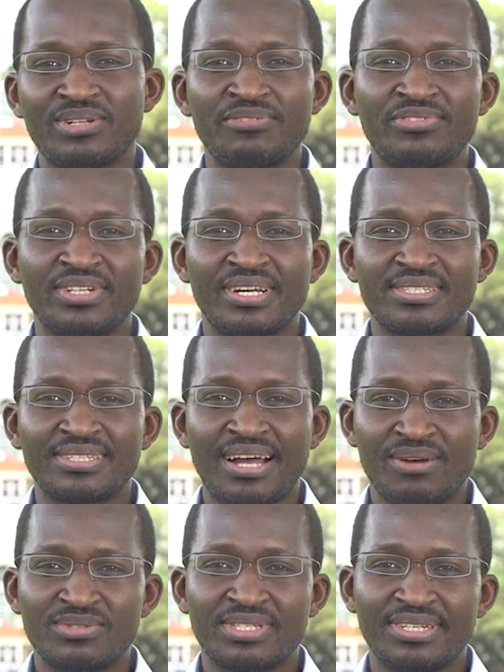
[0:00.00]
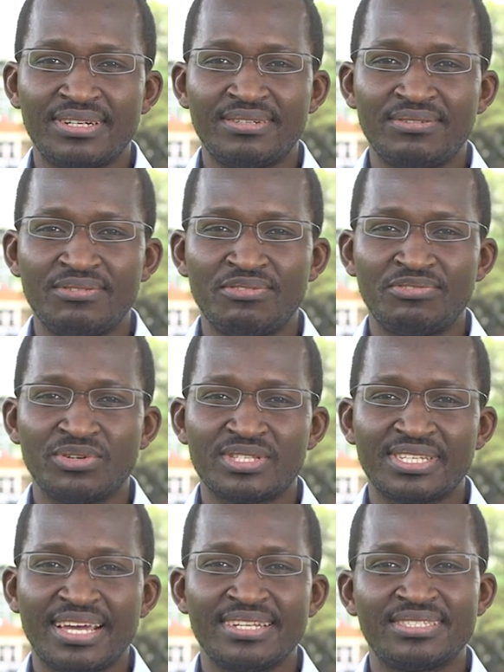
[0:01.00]
Africa's Council for
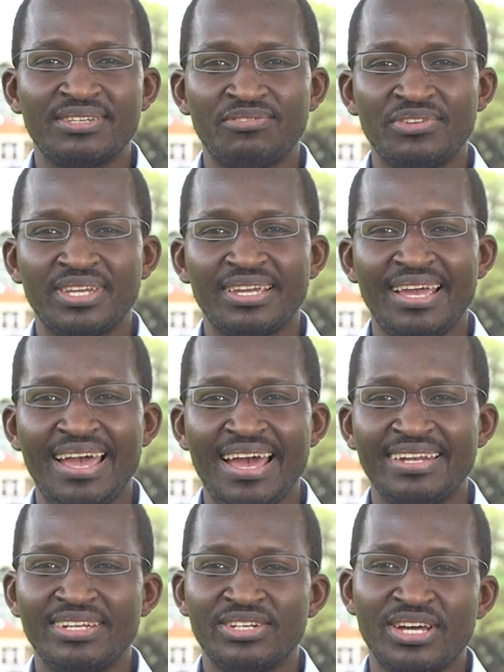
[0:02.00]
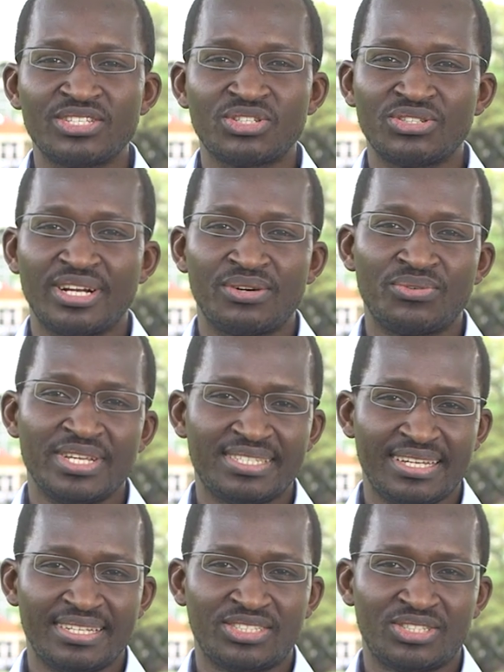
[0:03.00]
Scientific and Industrial
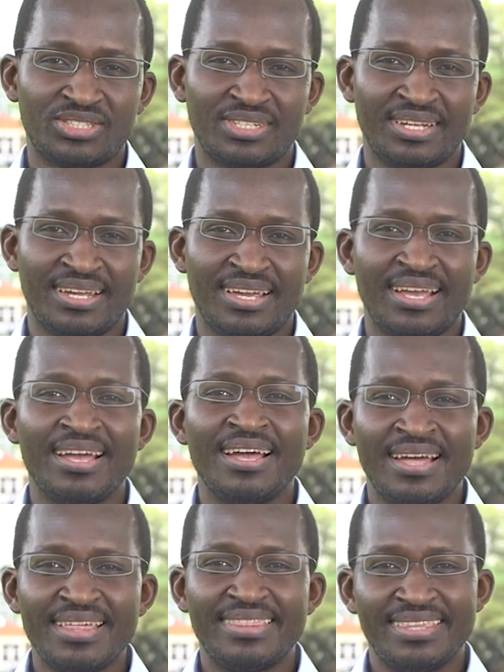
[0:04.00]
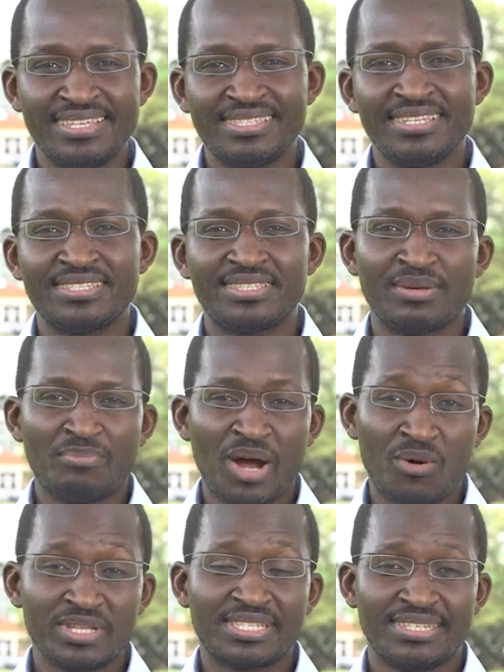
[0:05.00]
Research. This is the
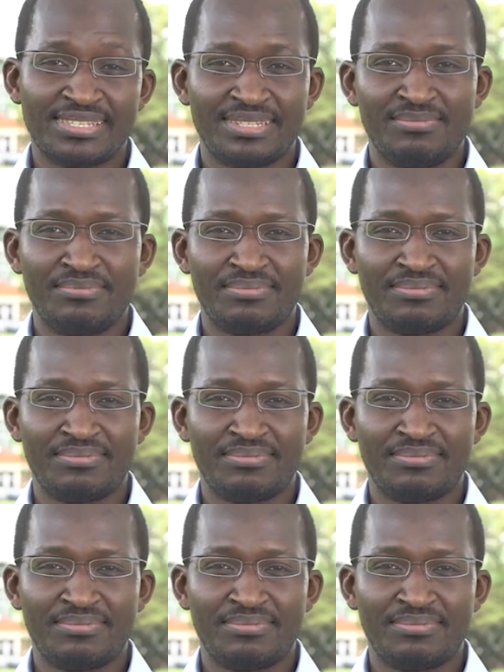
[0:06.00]
power system.